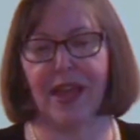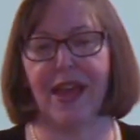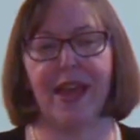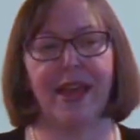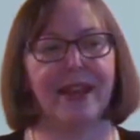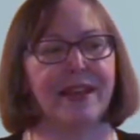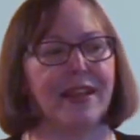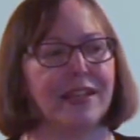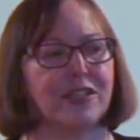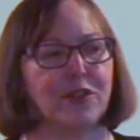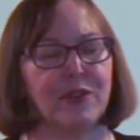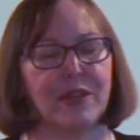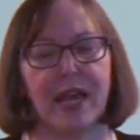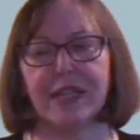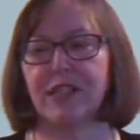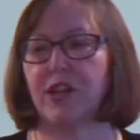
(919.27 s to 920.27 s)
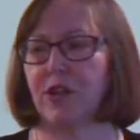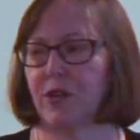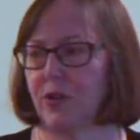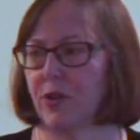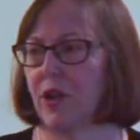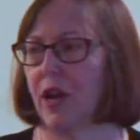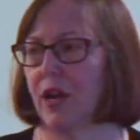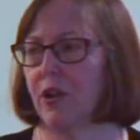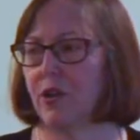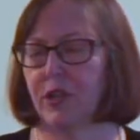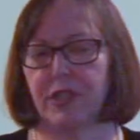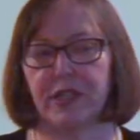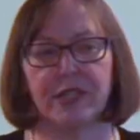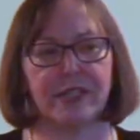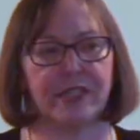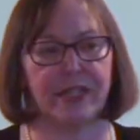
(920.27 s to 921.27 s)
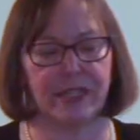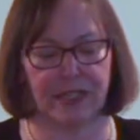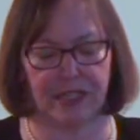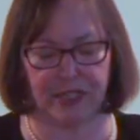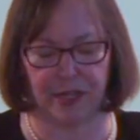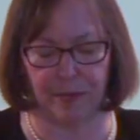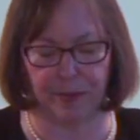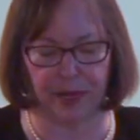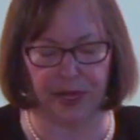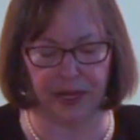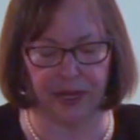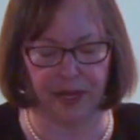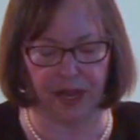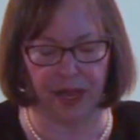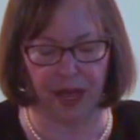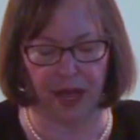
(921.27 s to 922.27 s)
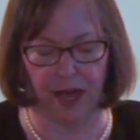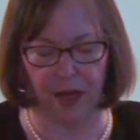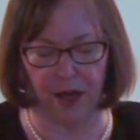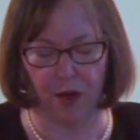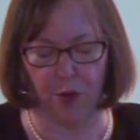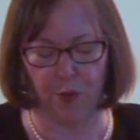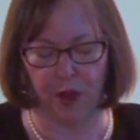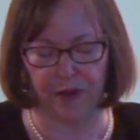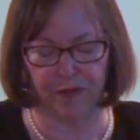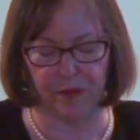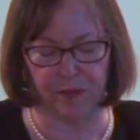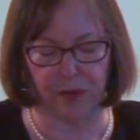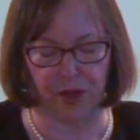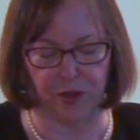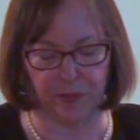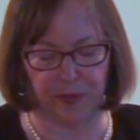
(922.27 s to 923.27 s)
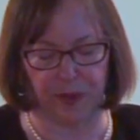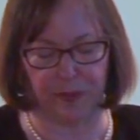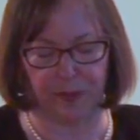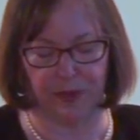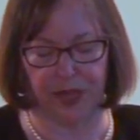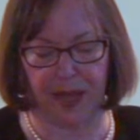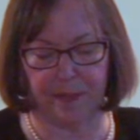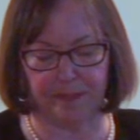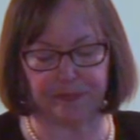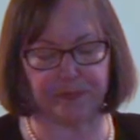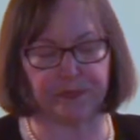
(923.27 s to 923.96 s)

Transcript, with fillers: And uh, so that's a, a, good distance to be uh, away from other people at